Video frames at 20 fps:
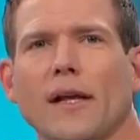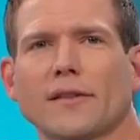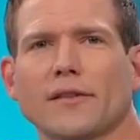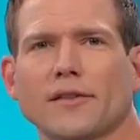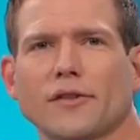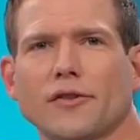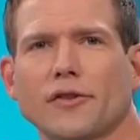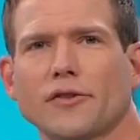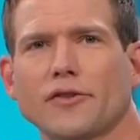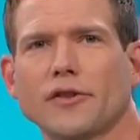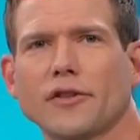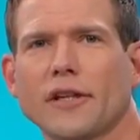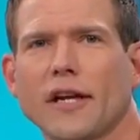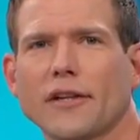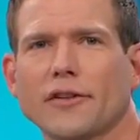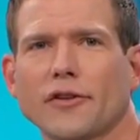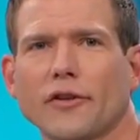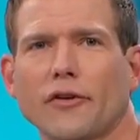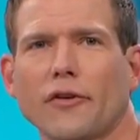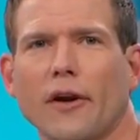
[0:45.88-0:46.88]
plastic surgeon
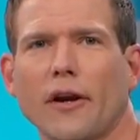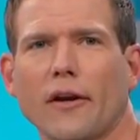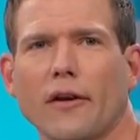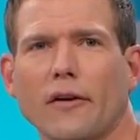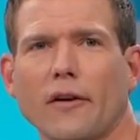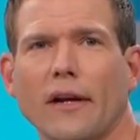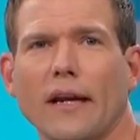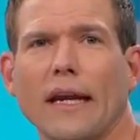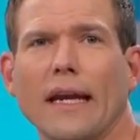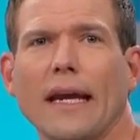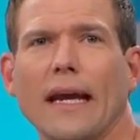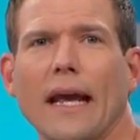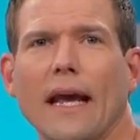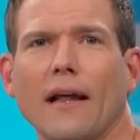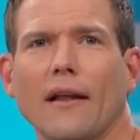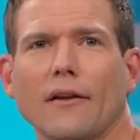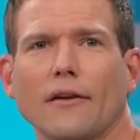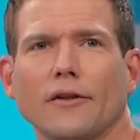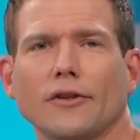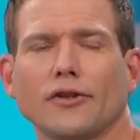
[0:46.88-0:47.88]
Dr. Gregory
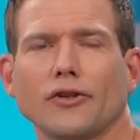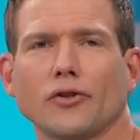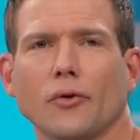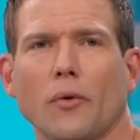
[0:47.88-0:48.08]
Keller